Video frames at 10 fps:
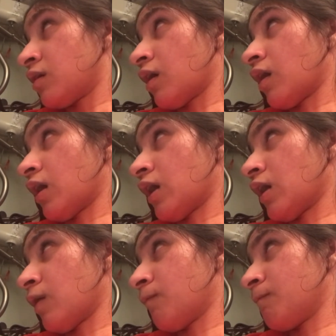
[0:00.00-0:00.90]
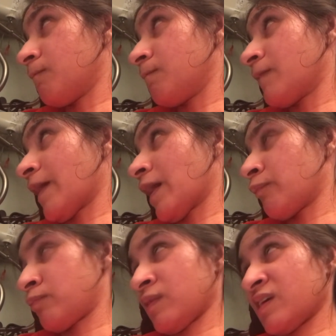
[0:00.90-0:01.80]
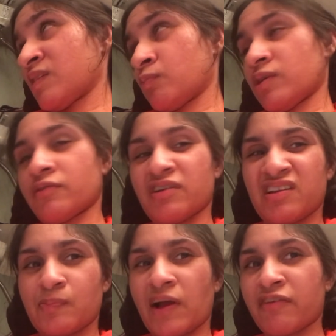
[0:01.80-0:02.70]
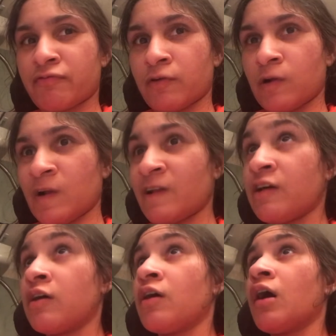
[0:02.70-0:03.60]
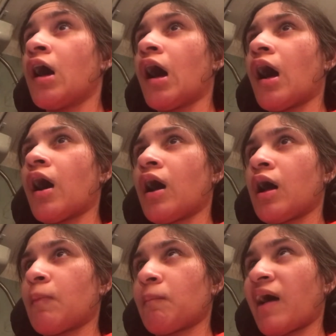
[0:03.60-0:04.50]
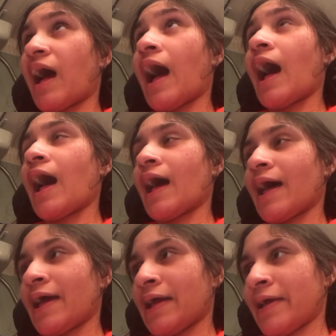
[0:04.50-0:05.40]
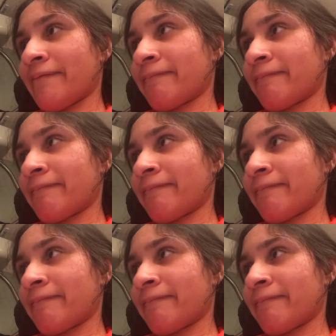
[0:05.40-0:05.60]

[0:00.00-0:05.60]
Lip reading: And please be respectful. I